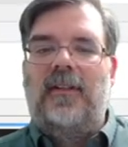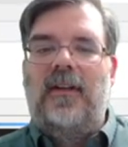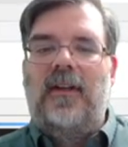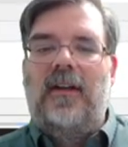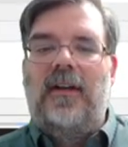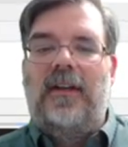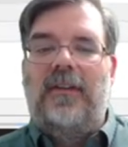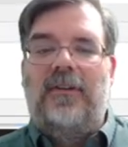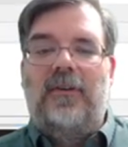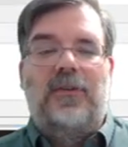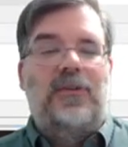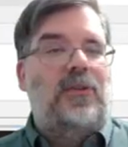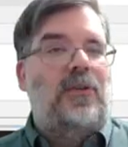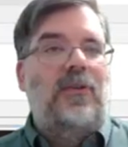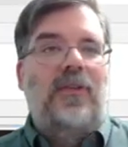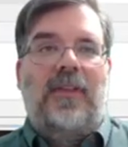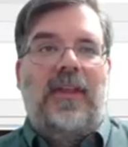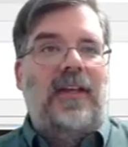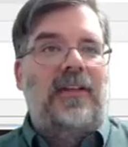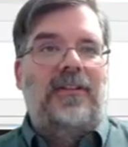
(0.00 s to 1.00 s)
Right? Those two
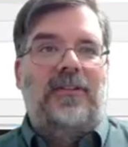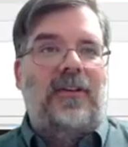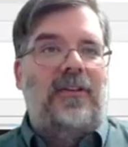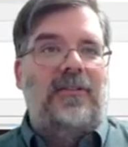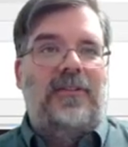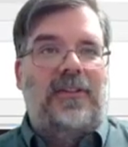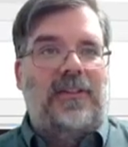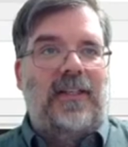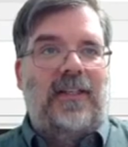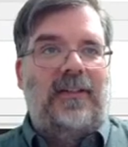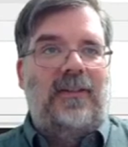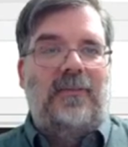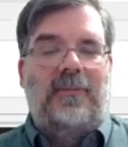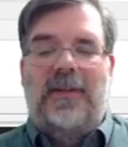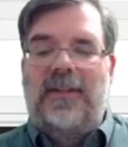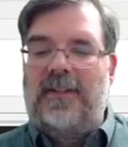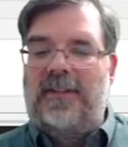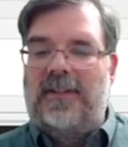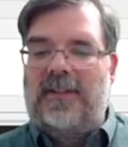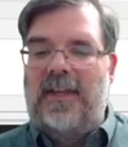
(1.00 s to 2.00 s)
things aren't set to be
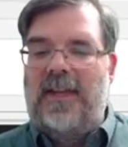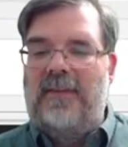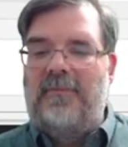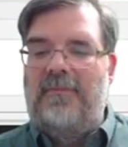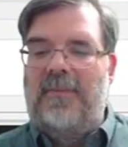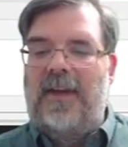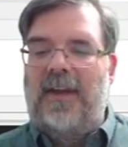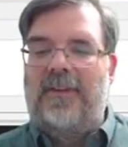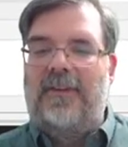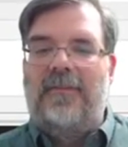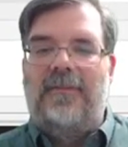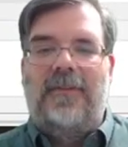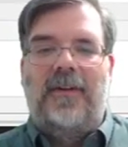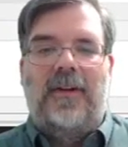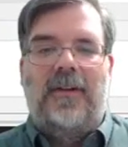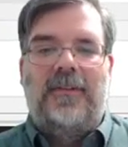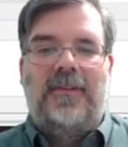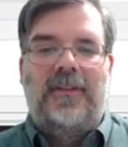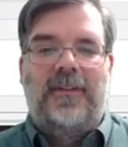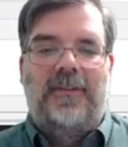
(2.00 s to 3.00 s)
the same by
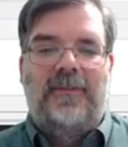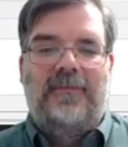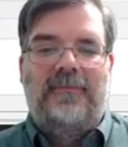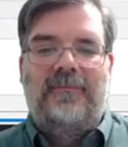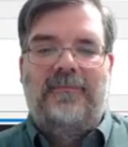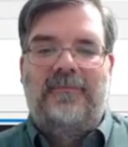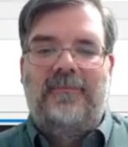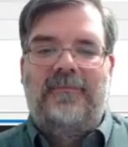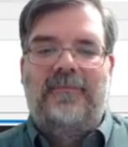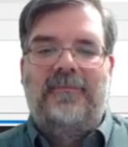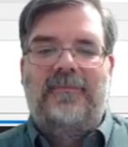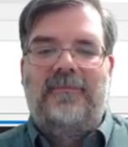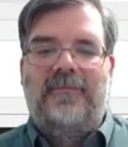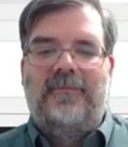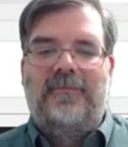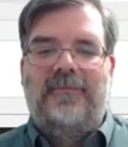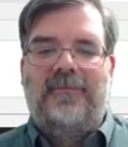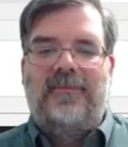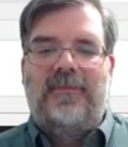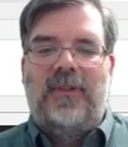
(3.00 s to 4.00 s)
default.
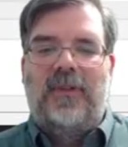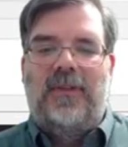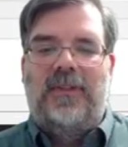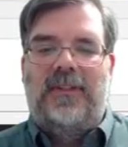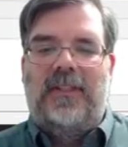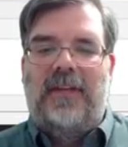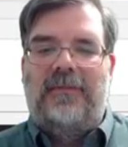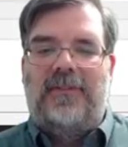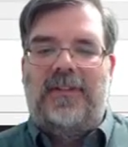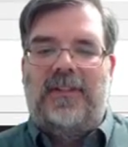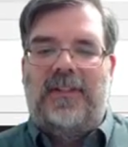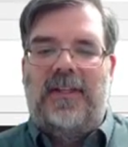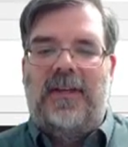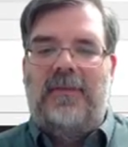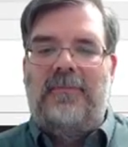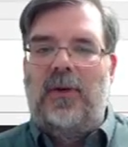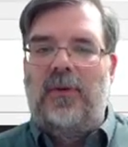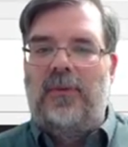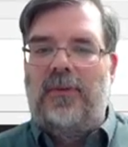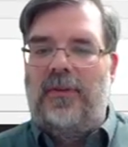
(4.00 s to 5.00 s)
You just have to set
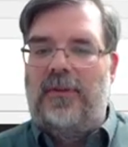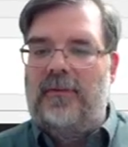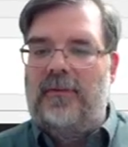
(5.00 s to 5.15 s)
both.